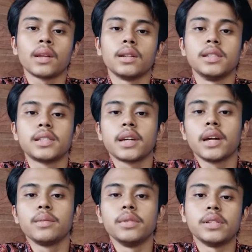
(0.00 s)
This
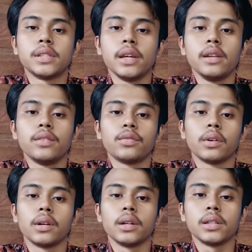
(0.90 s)
can be seen
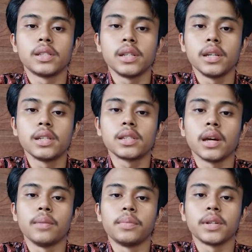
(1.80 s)
for the things
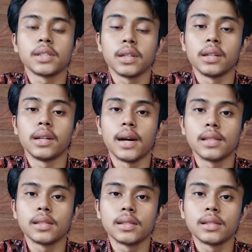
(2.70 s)
a person does,